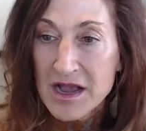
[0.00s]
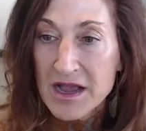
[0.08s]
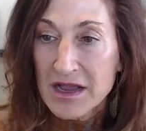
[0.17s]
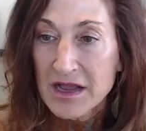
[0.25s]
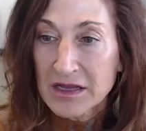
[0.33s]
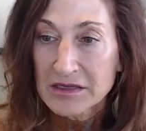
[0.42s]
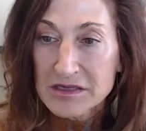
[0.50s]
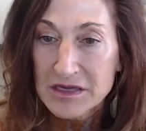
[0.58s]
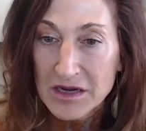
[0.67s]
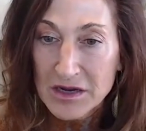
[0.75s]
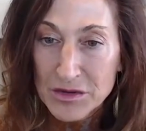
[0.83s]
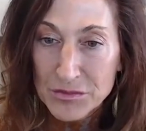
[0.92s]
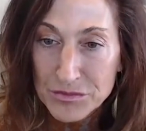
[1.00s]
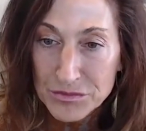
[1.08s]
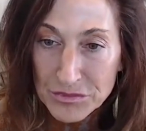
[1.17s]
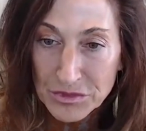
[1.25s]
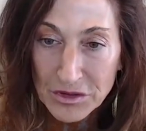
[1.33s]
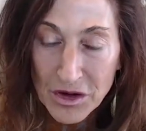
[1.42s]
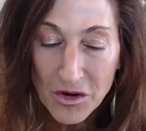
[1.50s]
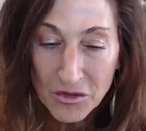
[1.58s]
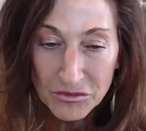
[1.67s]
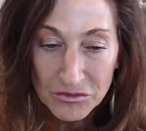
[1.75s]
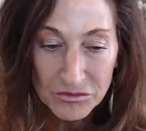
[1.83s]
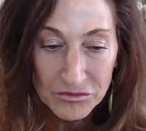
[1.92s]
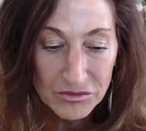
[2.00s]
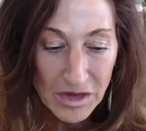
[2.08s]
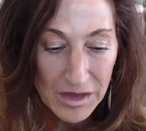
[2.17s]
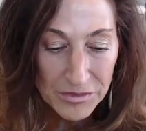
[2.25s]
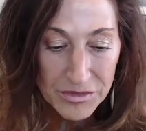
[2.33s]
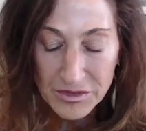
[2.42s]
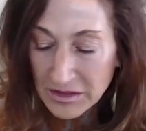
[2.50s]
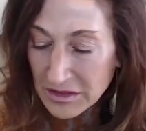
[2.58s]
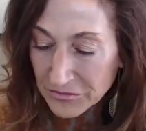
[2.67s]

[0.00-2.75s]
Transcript: And, I think,